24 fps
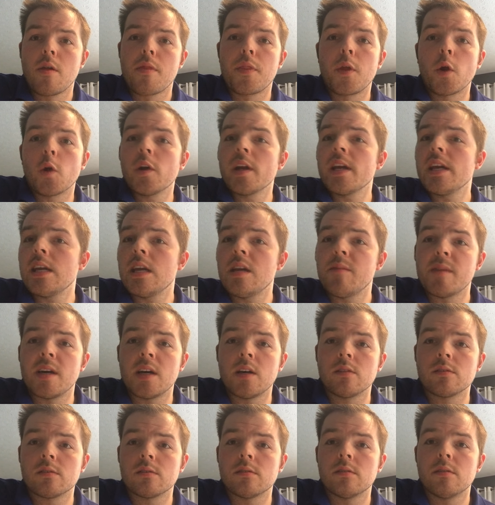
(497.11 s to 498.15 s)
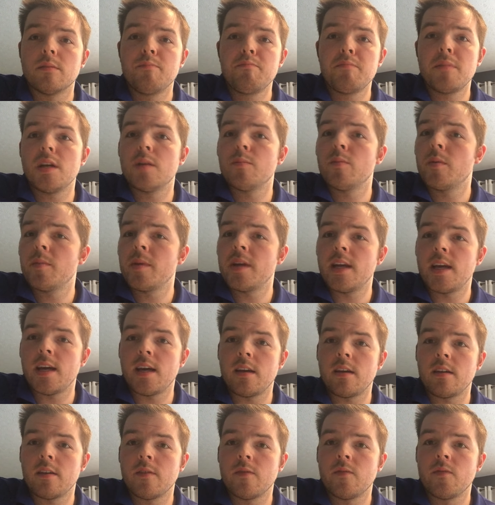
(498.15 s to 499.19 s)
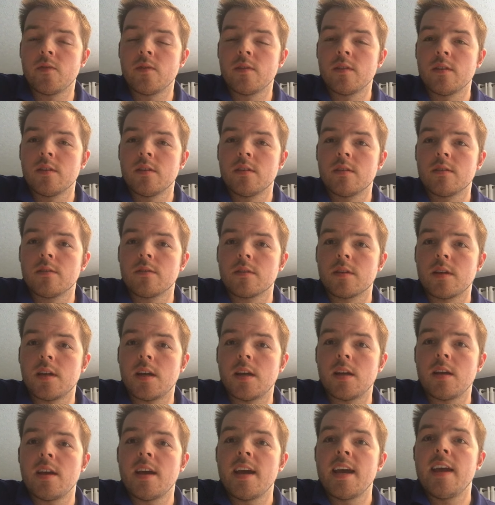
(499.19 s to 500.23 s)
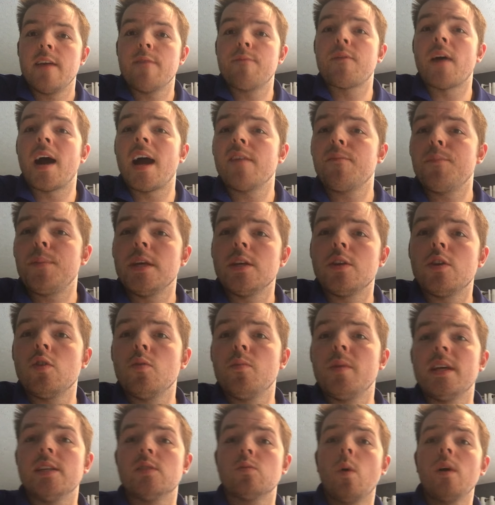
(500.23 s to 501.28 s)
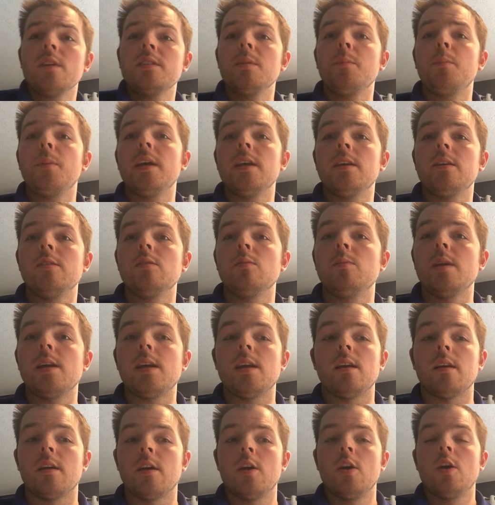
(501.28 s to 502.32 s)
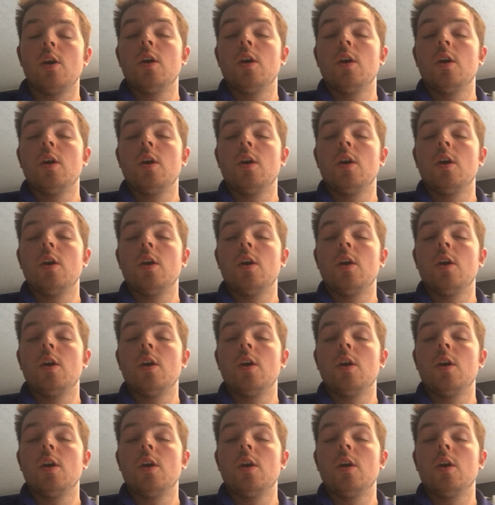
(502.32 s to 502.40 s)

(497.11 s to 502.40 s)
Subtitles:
30 emails, minimum a day, okay, and 5 PQBs. What's a PQB?